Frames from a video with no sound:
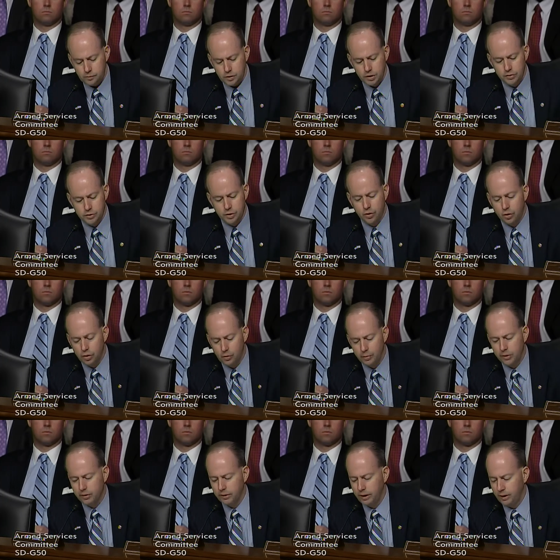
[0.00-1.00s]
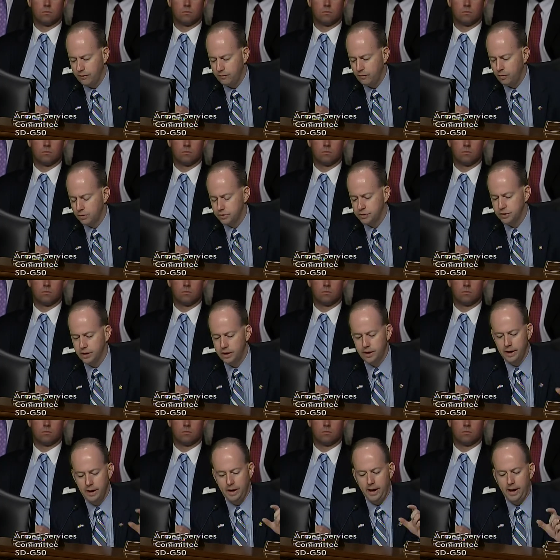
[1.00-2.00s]
Hurlburt Air Force.
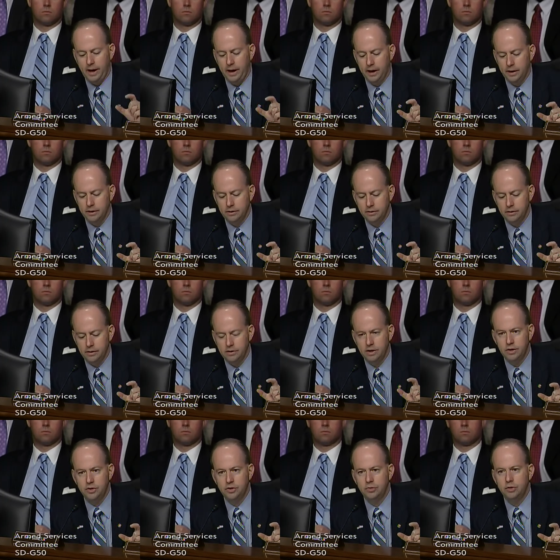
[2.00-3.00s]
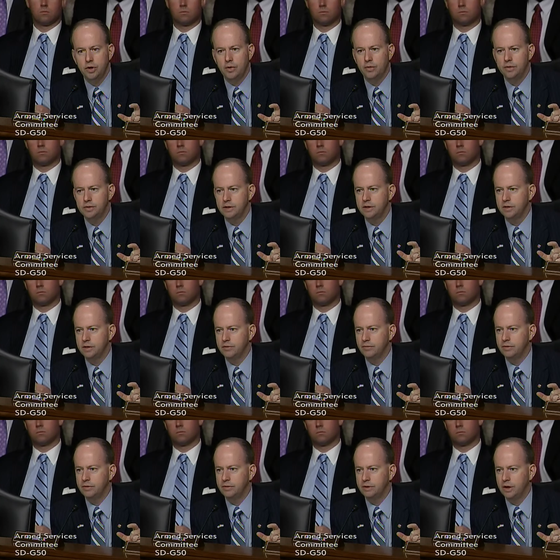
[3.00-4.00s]
And the thing that you notice,
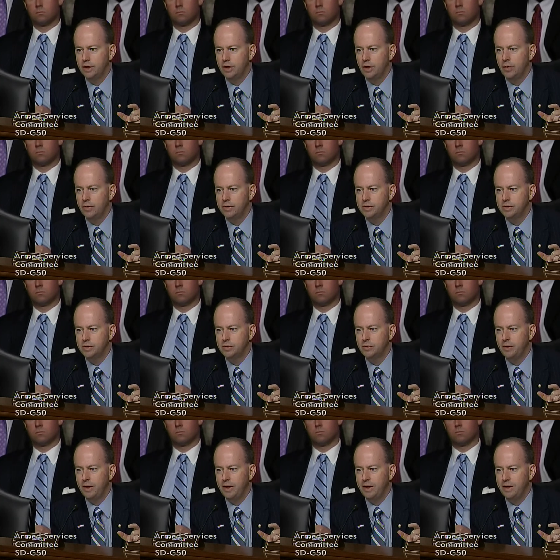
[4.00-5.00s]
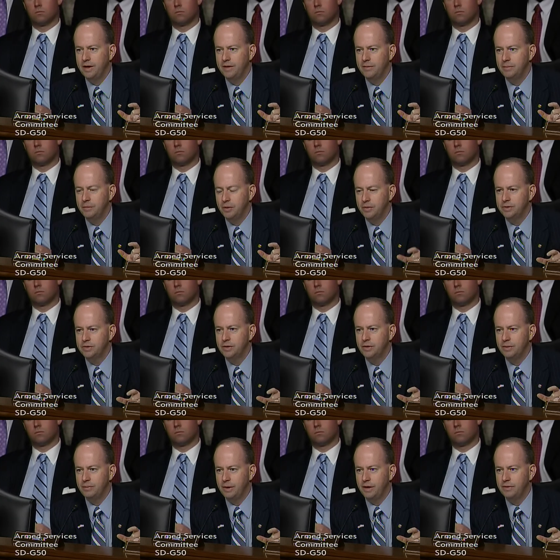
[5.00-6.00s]
indifferent than going to a
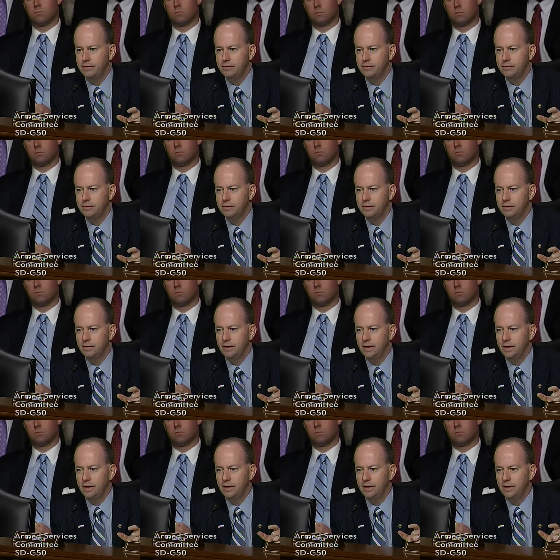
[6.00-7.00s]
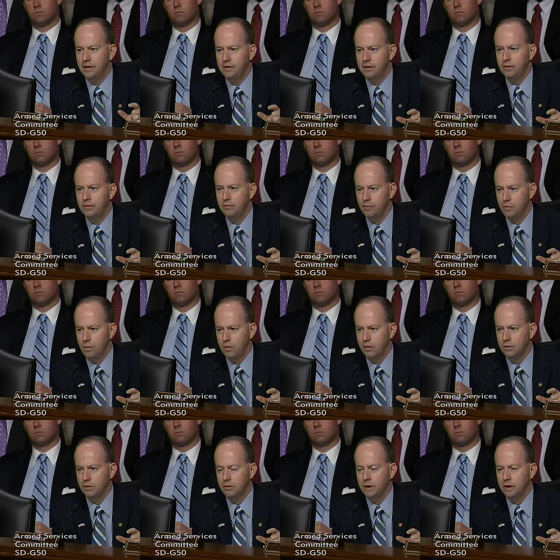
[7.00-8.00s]
military base in a theater of
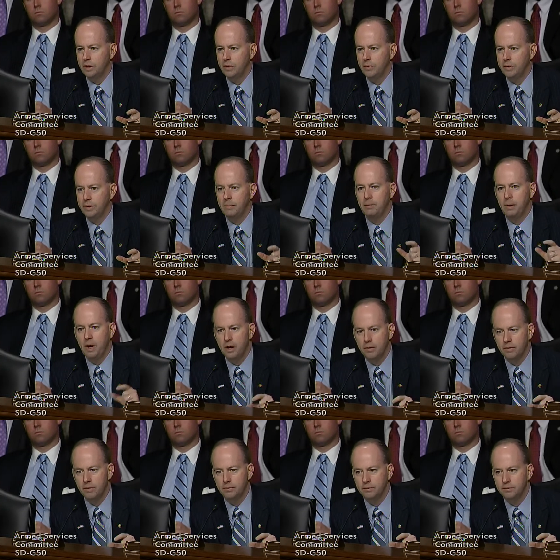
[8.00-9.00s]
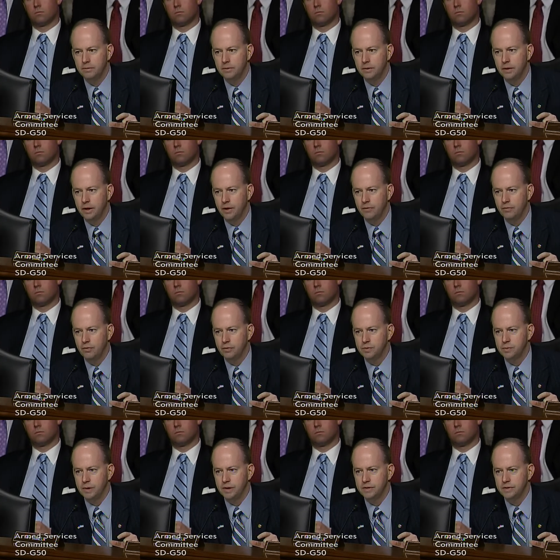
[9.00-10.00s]
war, like going to Bagram Air Force
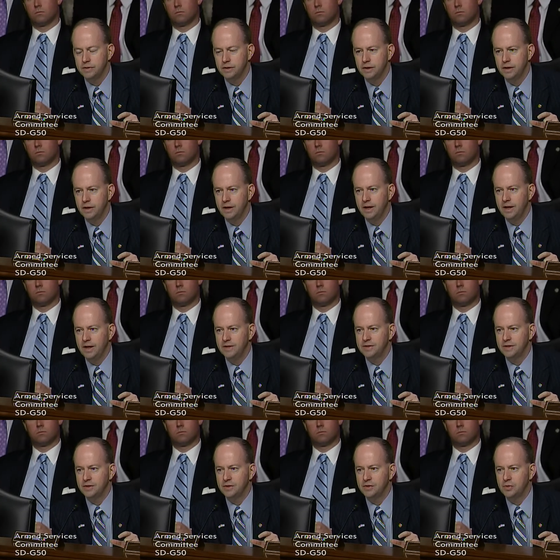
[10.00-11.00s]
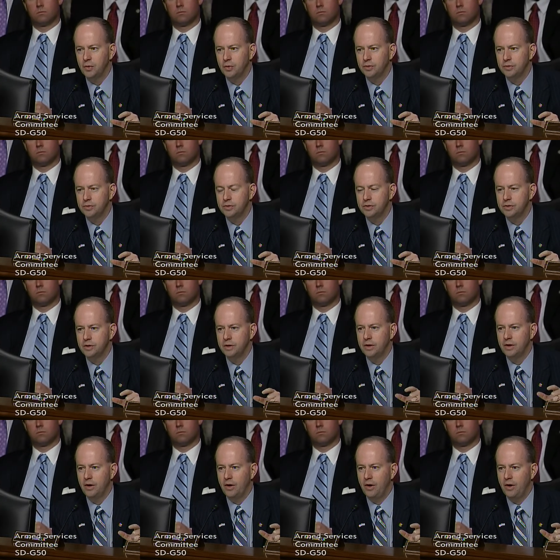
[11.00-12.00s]
Base, is that the soldiers
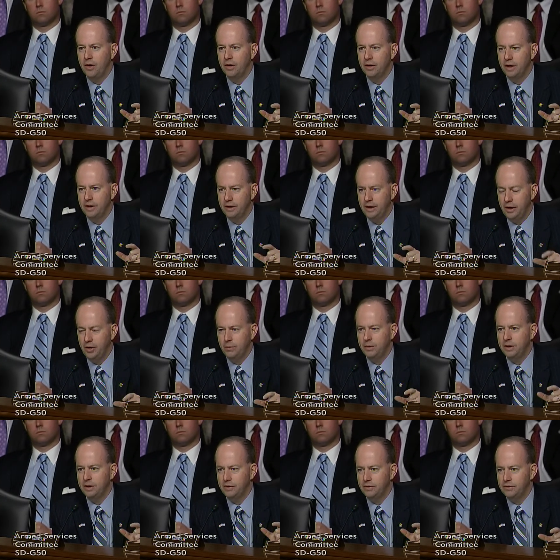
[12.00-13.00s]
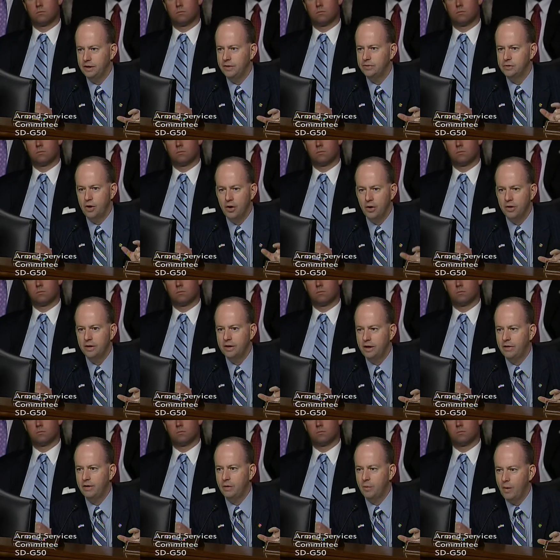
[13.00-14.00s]
aren't, and the airmen and the sailors aren't
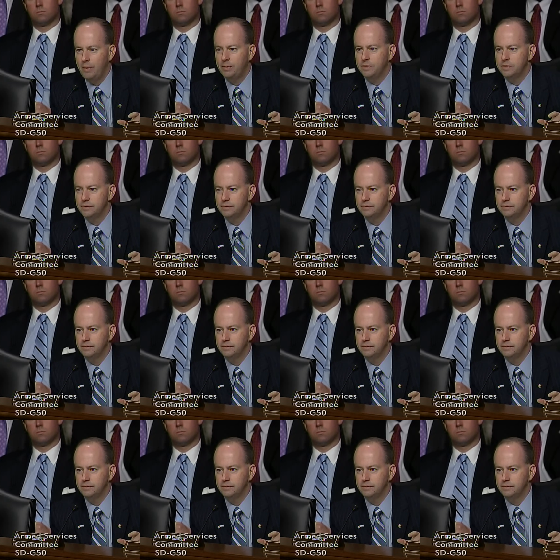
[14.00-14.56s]
carrying weapons.